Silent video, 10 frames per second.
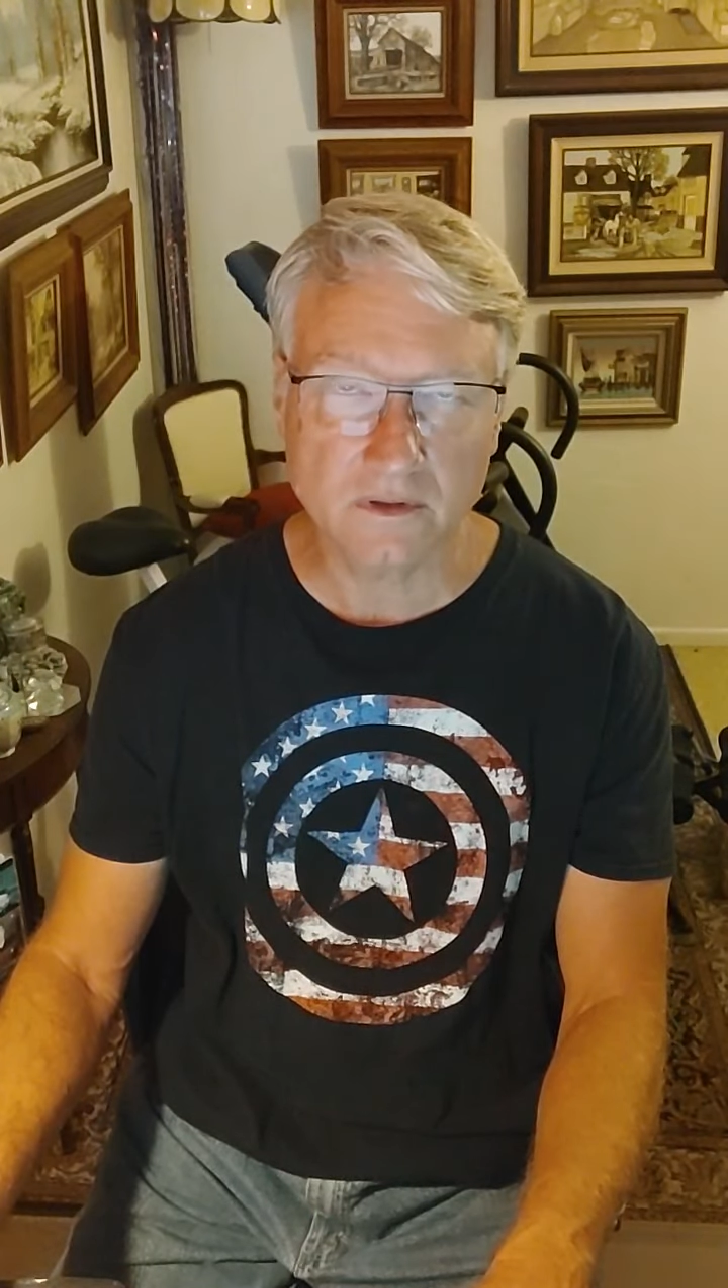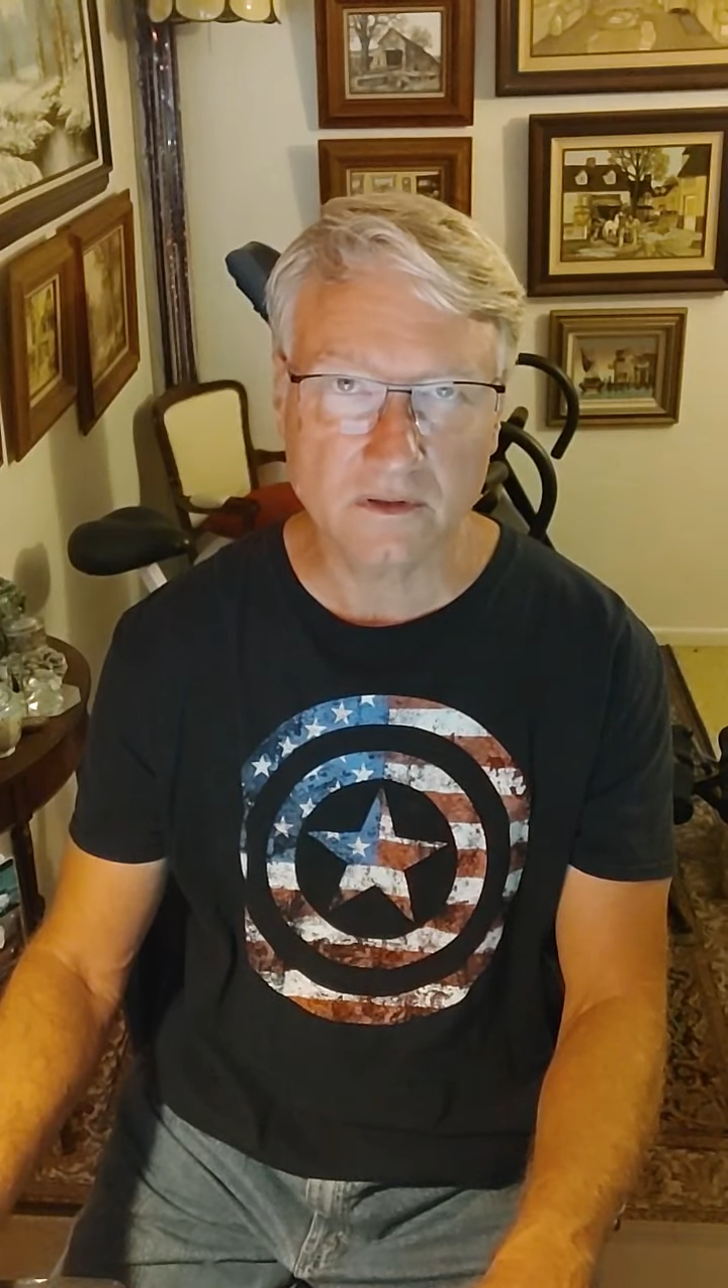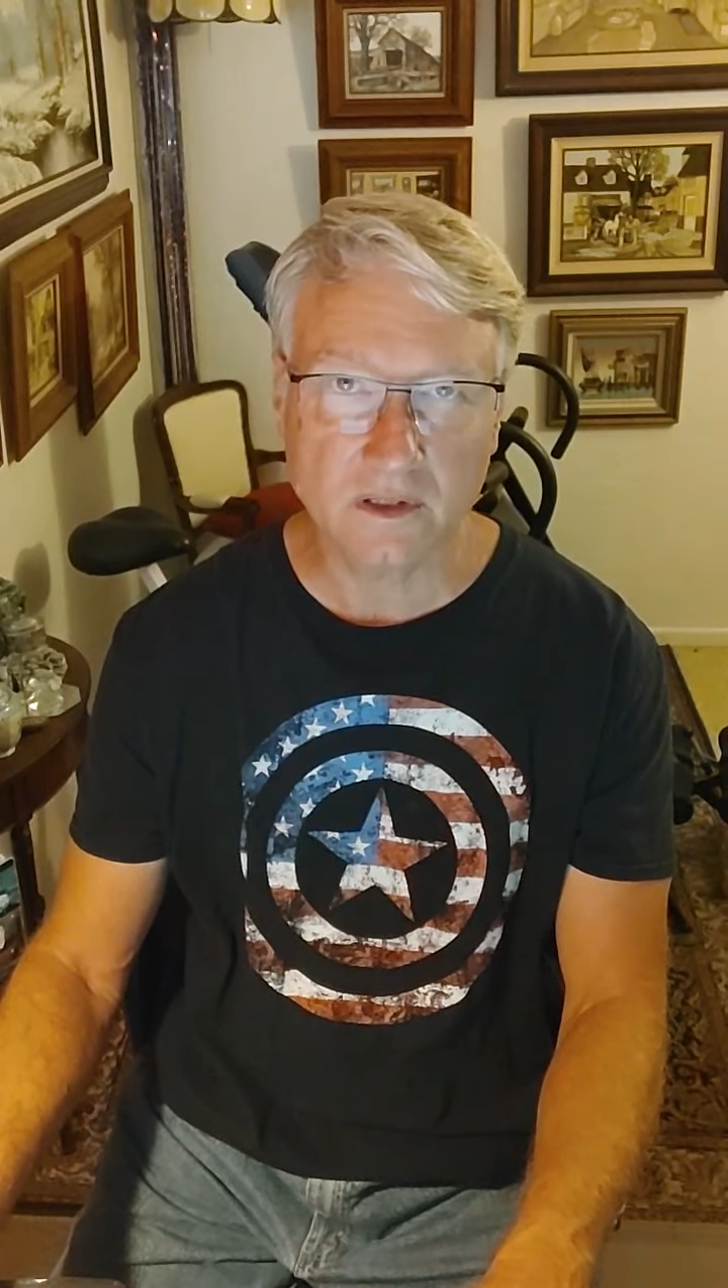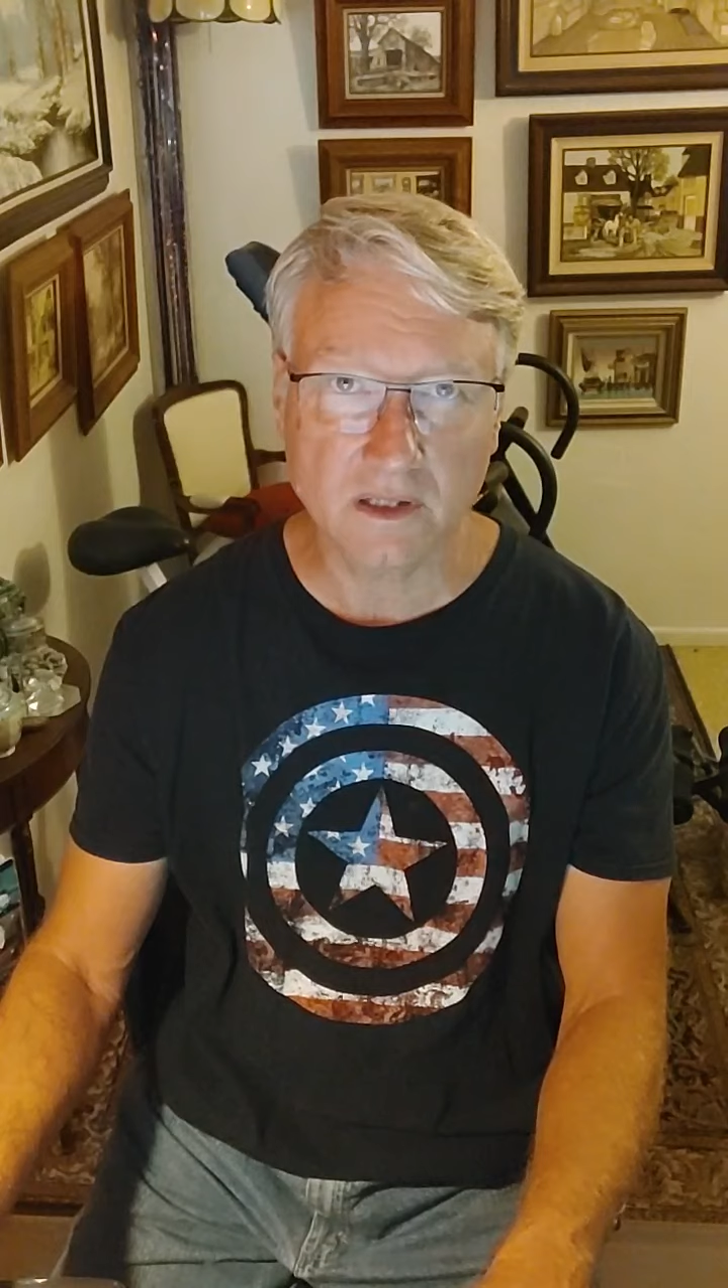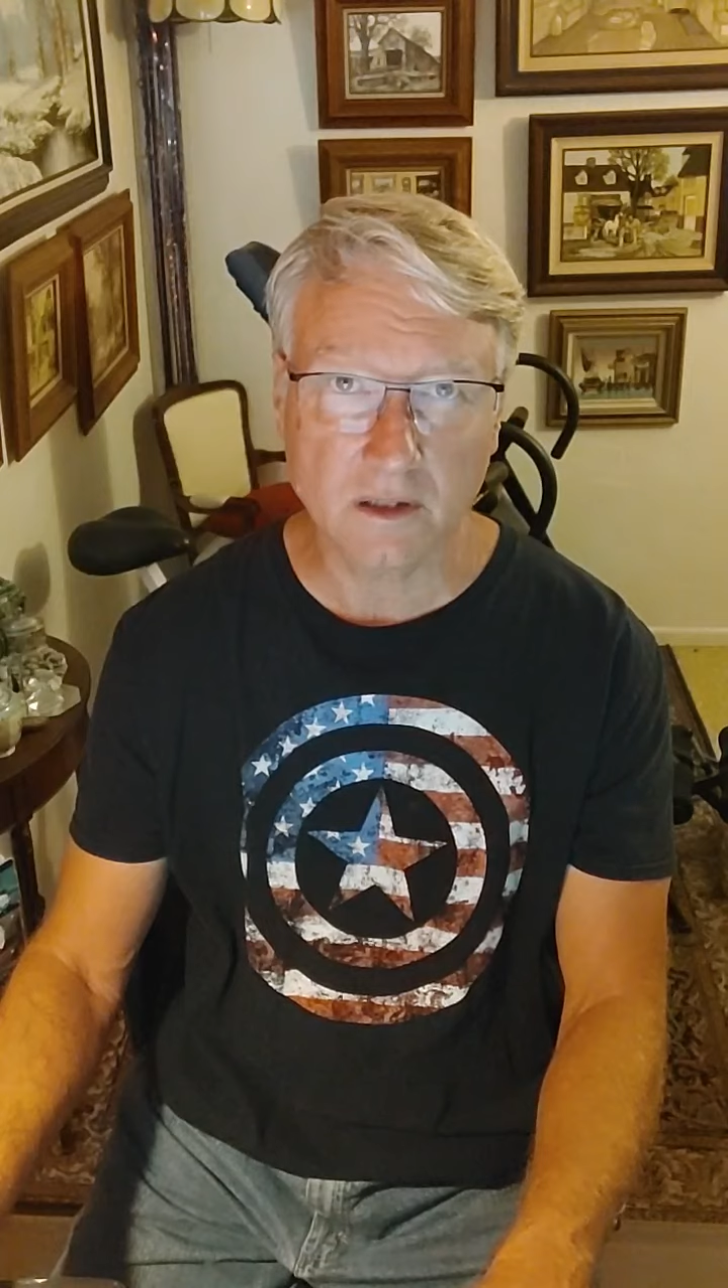
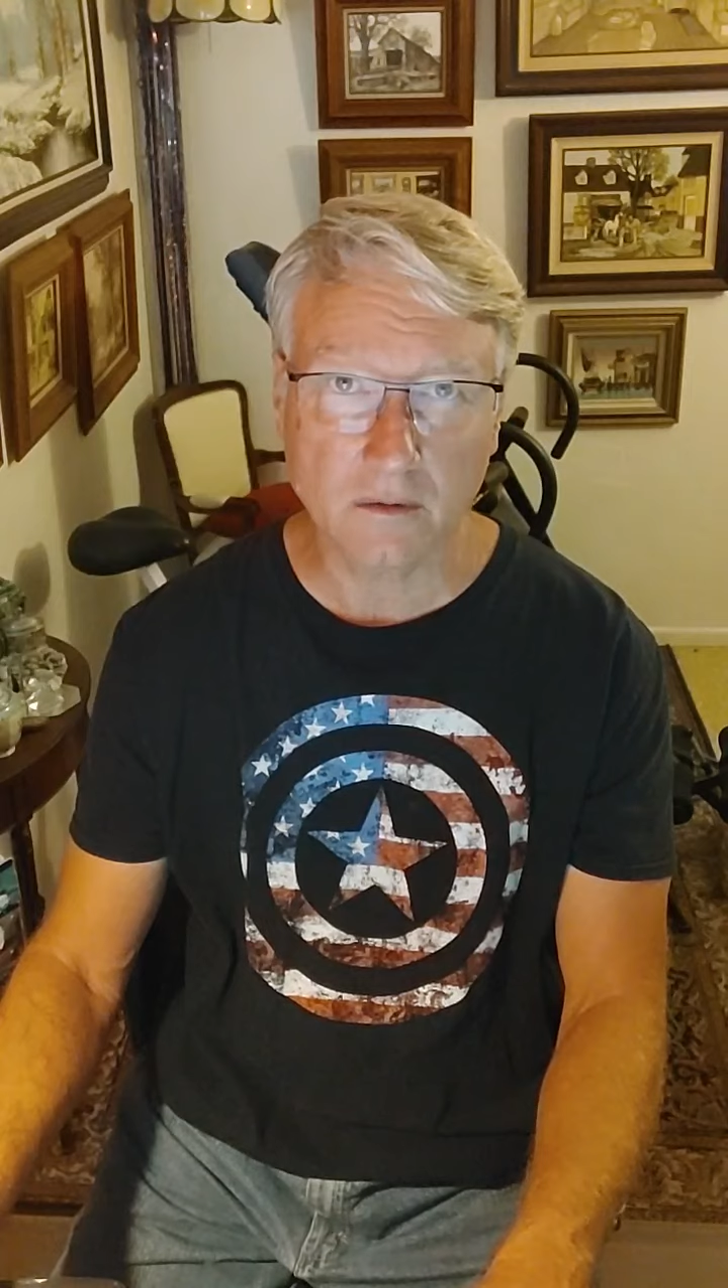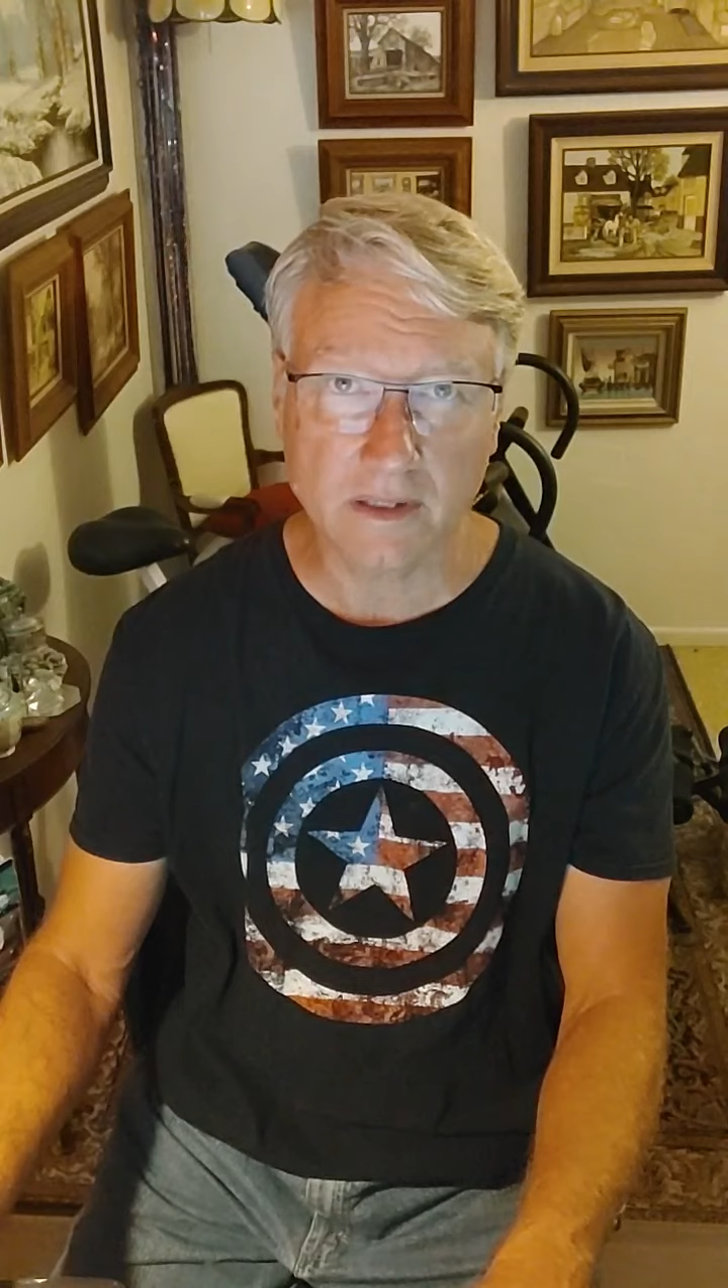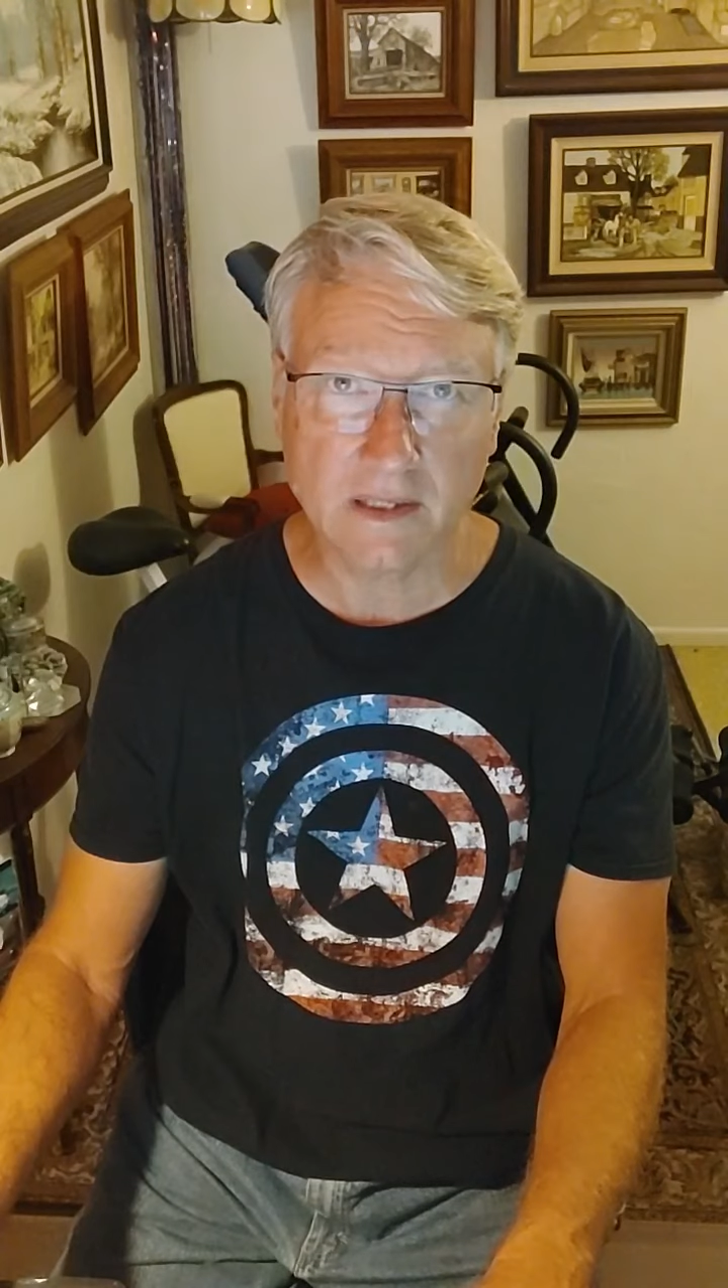this thing called